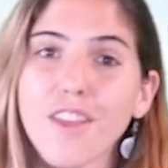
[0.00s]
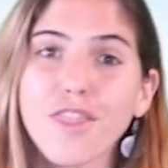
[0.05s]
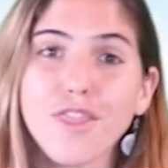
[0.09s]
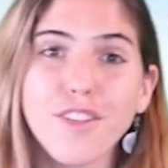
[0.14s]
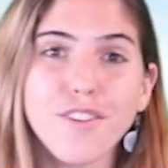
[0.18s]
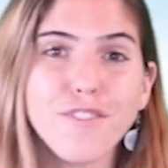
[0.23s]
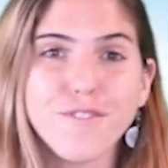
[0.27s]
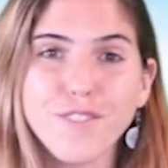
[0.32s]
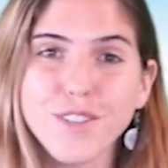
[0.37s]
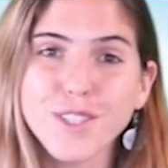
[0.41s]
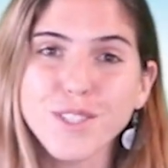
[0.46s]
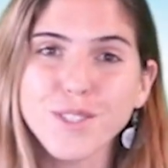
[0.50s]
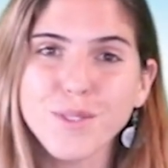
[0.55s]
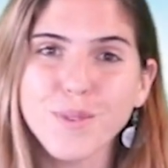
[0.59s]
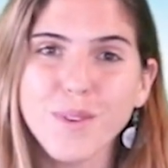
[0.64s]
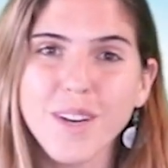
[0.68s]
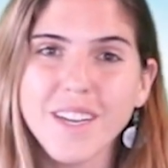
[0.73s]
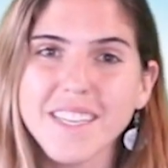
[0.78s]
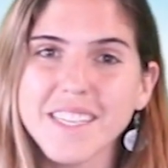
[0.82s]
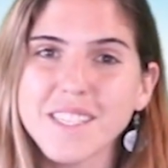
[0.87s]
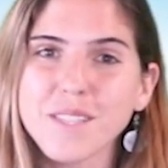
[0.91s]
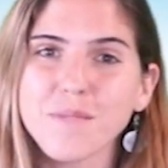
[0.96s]
The first
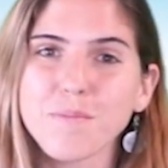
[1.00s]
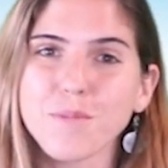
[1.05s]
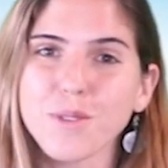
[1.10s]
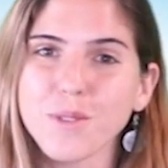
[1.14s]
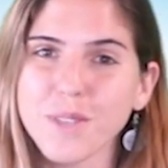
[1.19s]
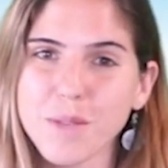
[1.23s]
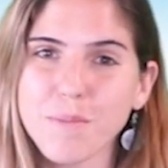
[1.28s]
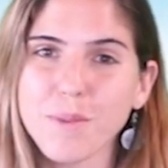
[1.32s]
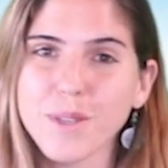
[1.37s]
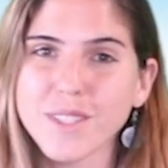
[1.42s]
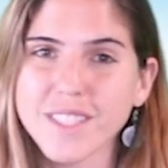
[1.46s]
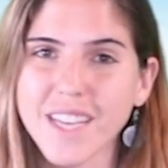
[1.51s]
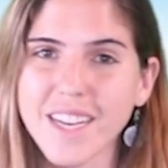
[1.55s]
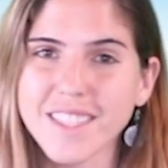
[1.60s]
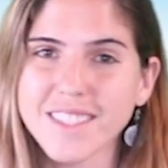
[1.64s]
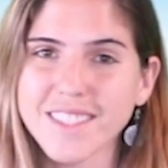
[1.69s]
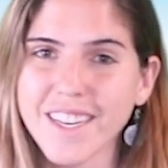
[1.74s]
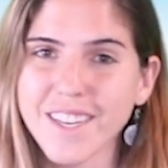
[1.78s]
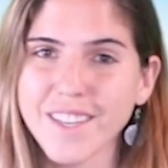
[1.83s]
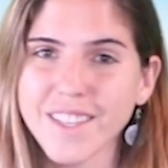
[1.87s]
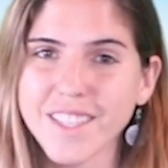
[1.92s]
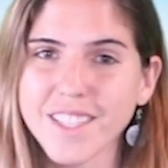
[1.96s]
one is marine protected
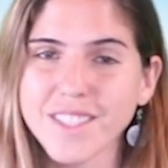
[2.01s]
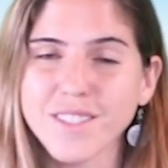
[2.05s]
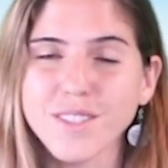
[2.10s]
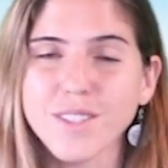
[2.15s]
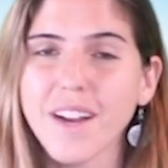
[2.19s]
areas,